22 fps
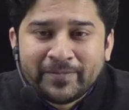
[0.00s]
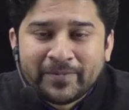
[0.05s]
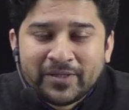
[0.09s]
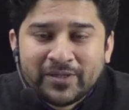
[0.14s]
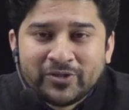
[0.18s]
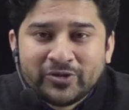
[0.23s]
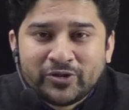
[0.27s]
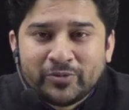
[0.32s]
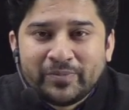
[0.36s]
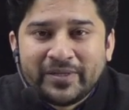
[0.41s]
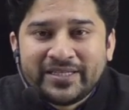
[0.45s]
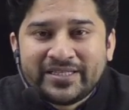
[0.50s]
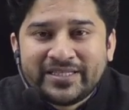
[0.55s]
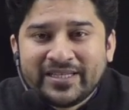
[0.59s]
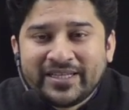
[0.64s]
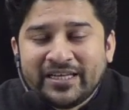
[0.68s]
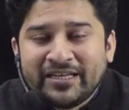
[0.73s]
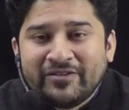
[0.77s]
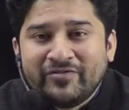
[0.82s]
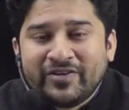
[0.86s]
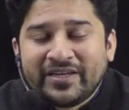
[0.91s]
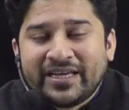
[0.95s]
So
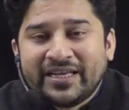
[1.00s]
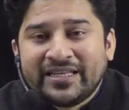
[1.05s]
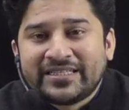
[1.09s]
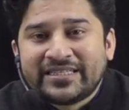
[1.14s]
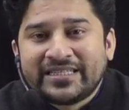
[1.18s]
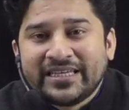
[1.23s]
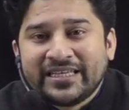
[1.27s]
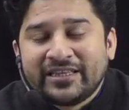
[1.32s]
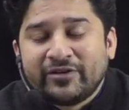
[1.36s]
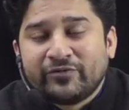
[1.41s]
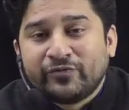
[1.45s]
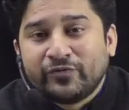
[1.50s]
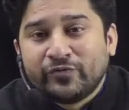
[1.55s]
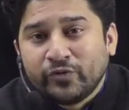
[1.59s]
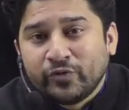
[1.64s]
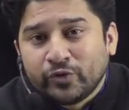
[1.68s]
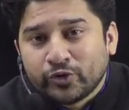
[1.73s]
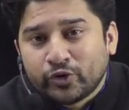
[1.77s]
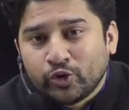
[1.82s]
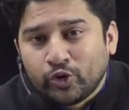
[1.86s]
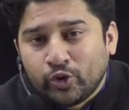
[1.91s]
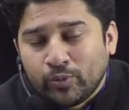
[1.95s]
basically we can say the
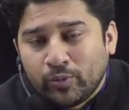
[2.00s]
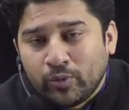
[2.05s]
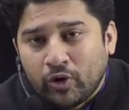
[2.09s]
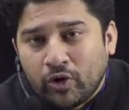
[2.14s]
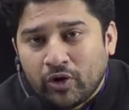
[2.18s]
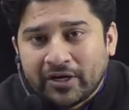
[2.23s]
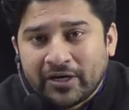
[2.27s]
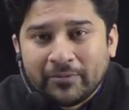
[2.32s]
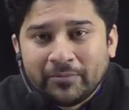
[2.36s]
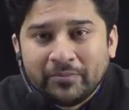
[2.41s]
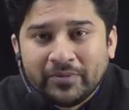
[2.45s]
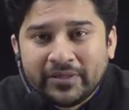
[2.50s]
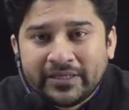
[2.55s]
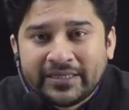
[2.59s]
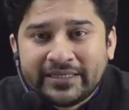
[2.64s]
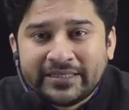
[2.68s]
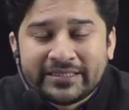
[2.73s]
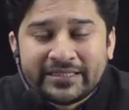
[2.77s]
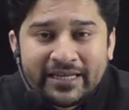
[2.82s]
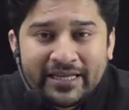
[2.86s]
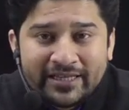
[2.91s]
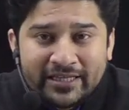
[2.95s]
fourth oblong number
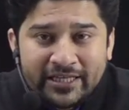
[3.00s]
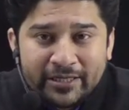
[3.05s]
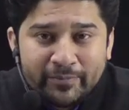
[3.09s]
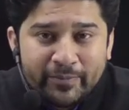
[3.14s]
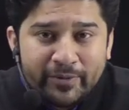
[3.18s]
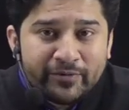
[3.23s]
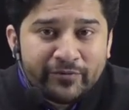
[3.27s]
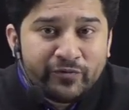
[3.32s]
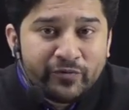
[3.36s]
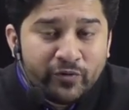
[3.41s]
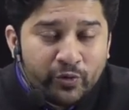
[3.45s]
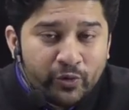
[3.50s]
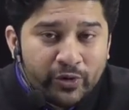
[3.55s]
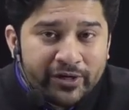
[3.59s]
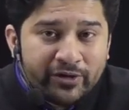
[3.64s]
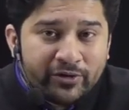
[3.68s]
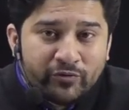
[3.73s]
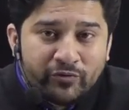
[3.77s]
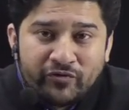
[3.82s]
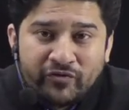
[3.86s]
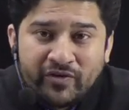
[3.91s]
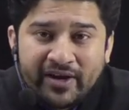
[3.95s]
is nothing but 4
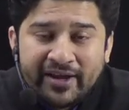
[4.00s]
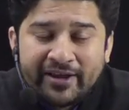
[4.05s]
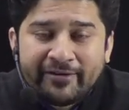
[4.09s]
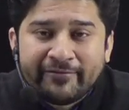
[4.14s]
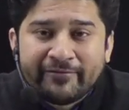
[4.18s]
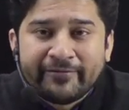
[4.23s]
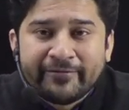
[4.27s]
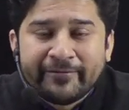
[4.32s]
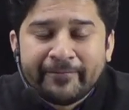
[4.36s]
into 5.